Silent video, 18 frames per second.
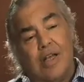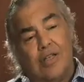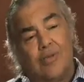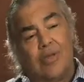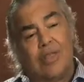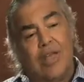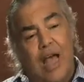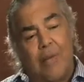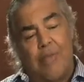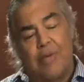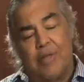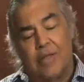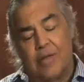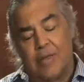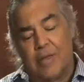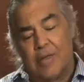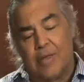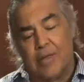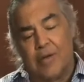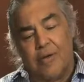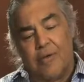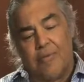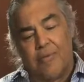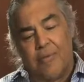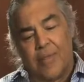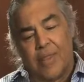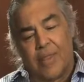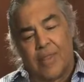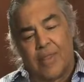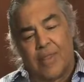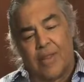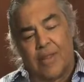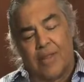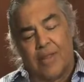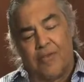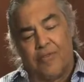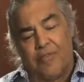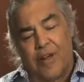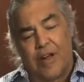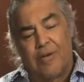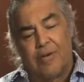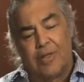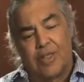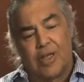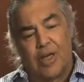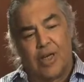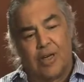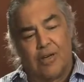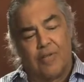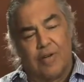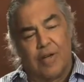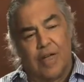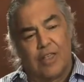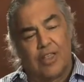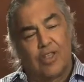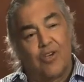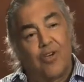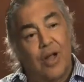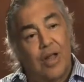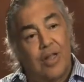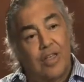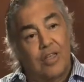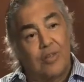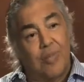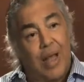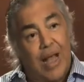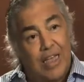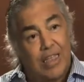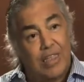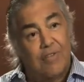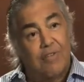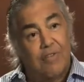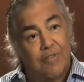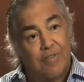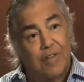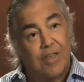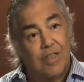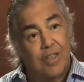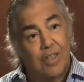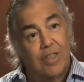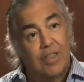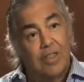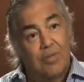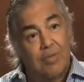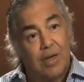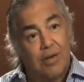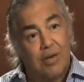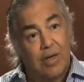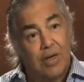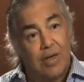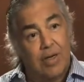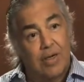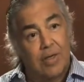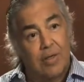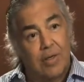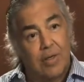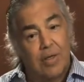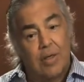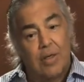here's what's happened. The Federal Reserve has created this massive inflation in America,